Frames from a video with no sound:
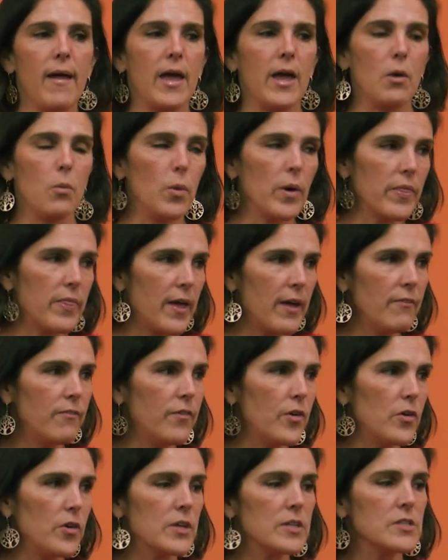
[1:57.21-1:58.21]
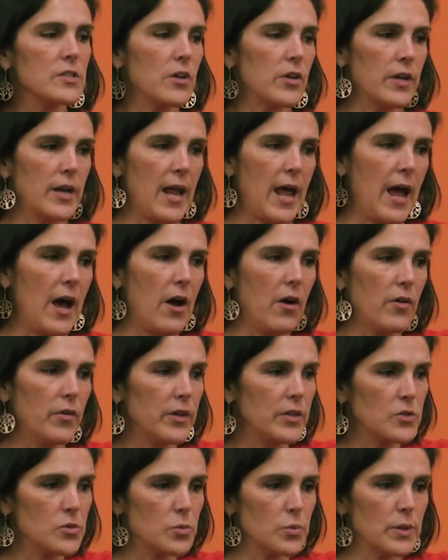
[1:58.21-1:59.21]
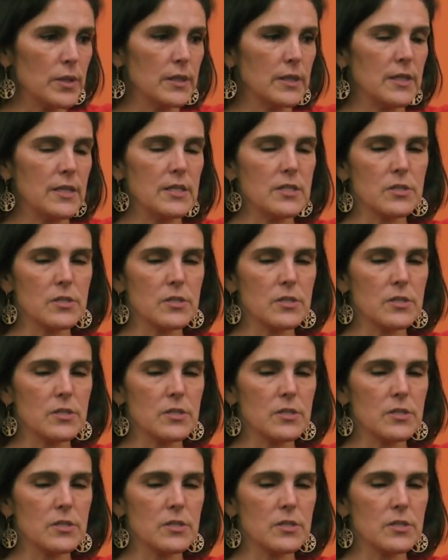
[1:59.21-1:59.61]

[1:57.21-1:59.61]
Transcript: And what they focus on now is really